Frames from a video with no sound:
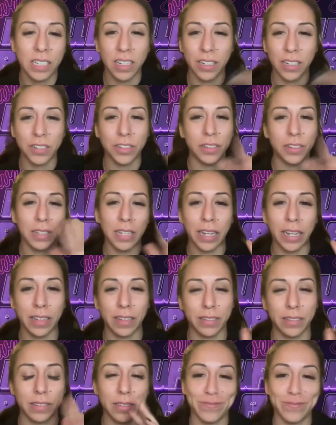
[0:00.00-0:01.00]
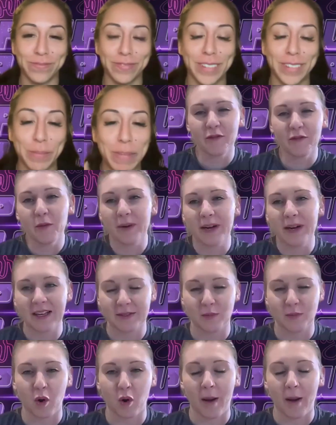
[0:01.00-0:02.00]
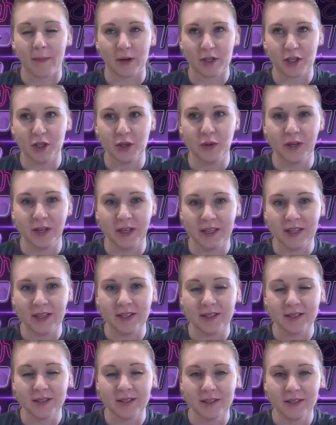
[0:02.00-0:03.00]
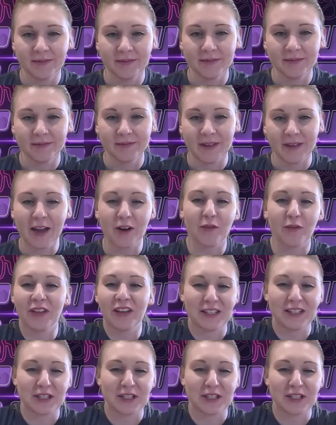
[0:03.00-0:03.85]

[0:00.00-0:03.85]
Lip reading: everybody has more opportunities. I don't think it's